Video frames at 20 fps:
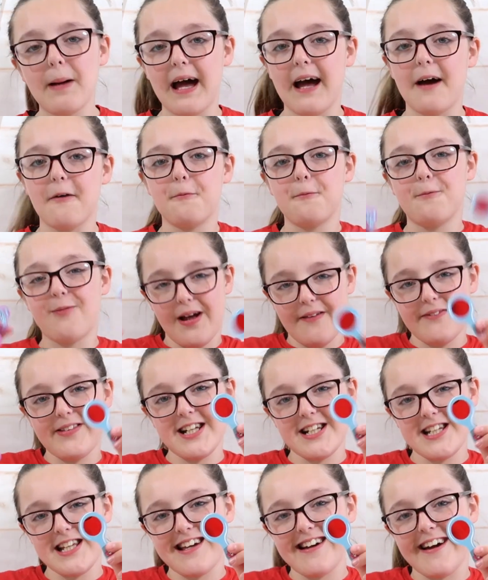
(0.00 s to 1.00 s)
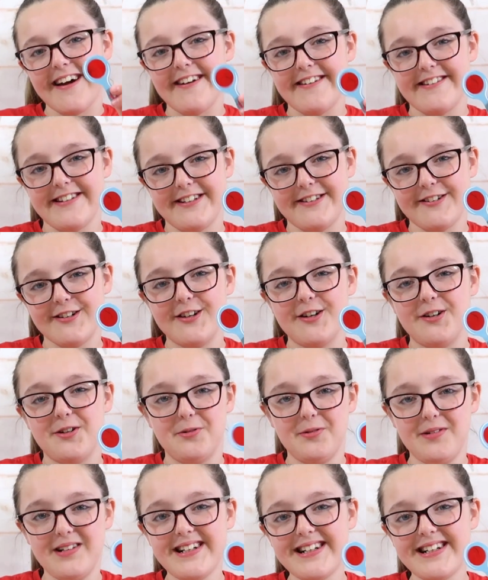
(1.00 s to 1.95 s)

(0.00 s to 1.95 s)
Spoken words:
pet with the decoder tool.